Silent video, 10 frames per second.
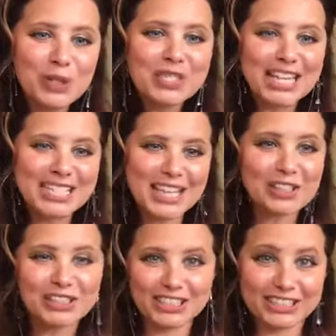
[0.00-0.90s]
So when you
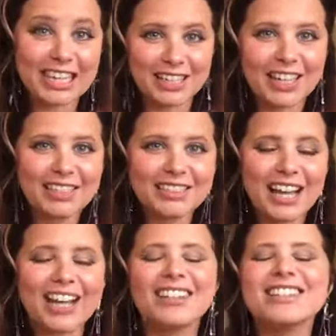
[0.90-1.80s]
said cellular
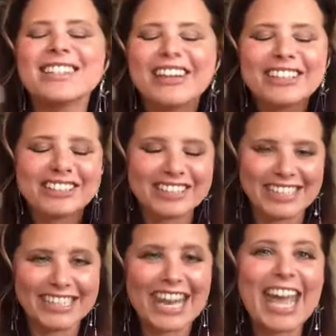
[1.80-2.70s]
data, I heard
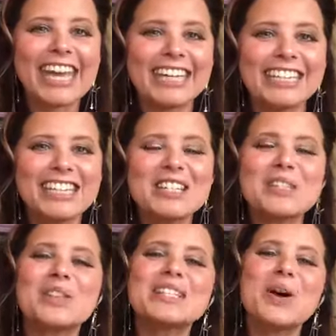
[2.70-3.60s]
cellular DNA.
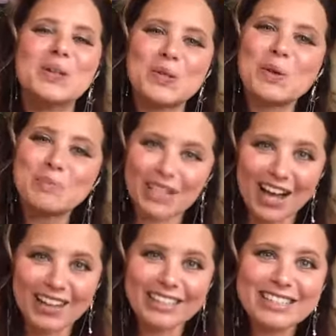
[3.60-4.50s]
So this also
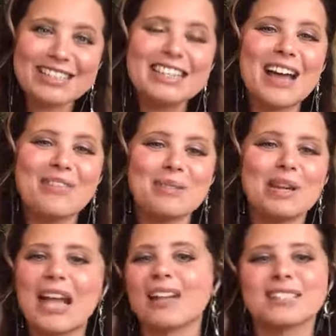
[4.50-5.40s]
applies.
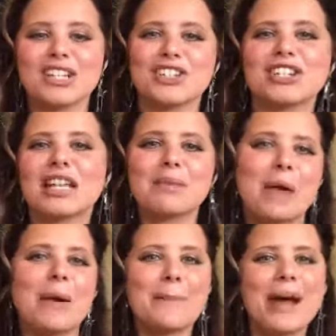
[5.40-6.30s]
Everybody, Alexandra,
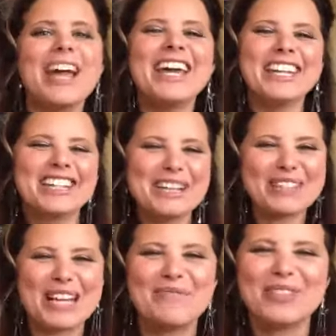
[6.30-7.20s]
you're like you're
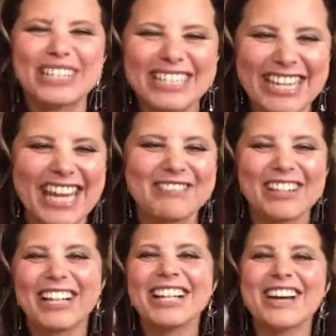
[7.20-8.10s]
like my soundboard
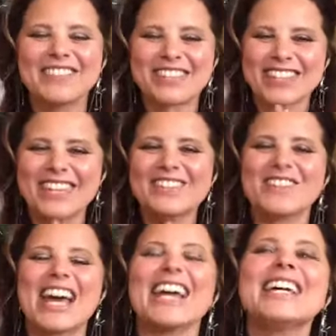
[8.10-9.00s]
today, girl. I love you.
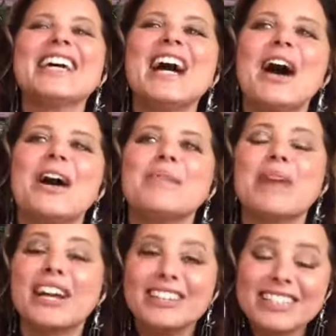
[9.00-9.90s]
Thank you for that.
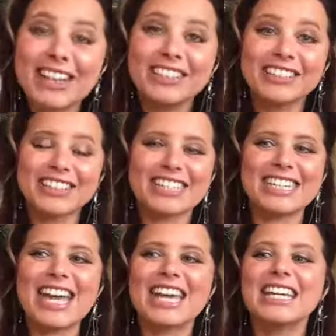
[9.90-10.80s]
I heard
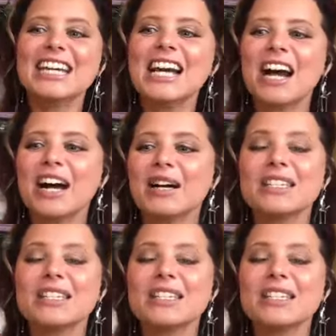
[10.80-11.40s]
cellular DNA.